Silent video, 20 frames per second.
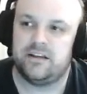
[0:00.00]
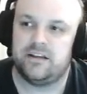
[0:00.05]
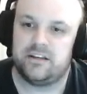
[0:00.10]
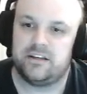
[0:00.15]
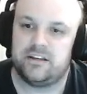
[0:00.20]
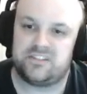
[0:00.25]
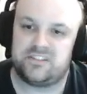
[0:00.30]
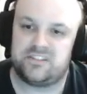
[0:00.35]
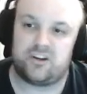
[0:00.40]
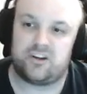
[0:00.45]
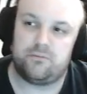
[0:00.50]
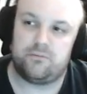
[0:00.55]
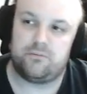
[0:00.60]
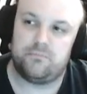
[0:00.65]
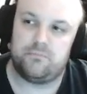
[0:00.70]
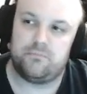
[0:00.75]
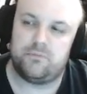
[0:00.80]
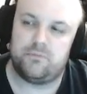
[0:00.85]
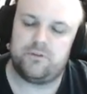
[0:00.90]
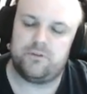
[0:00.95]
start
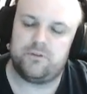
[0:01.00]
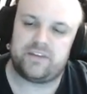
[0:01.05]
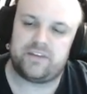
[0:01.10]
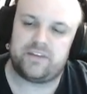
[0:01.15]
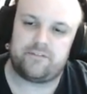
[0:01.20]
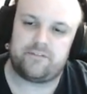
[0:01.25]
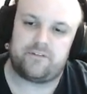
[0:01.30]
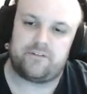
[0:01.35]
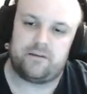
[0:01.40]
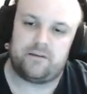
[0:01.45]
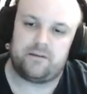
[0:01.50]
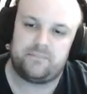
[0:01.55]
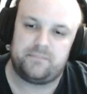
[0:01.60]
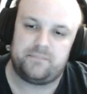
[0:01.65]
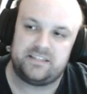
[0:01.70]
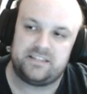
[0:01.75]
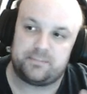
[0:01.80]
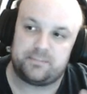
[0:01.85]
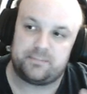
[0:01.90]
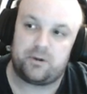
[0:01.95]
moving from these
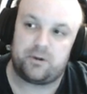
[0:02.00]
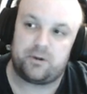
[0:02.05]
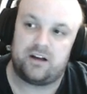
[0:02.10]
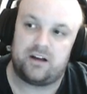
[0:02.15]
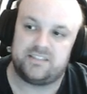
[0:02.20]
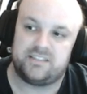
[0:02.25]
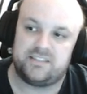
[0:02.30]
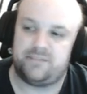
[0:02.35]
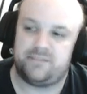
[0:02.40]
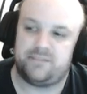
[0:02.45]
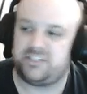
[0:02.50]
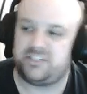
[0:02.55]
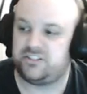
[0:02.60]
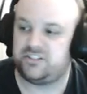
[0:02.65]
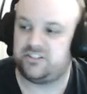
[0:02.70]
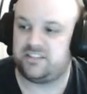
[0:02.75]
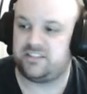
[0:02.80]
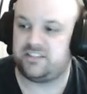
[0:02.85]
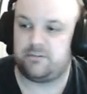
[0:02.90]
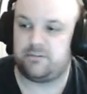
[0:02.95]
approximations
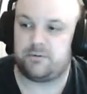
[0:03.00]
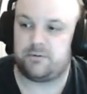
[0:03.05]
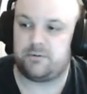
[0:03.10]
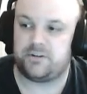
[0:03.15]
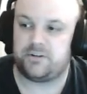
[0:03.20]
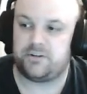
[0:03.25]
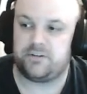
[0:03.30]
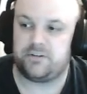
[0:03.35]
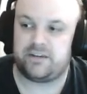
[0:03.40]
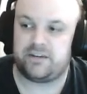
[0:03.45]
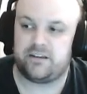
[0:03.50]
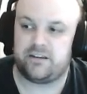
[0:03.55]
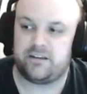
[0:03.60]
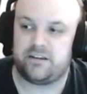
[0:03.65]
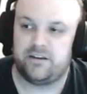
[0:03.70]
that we were doing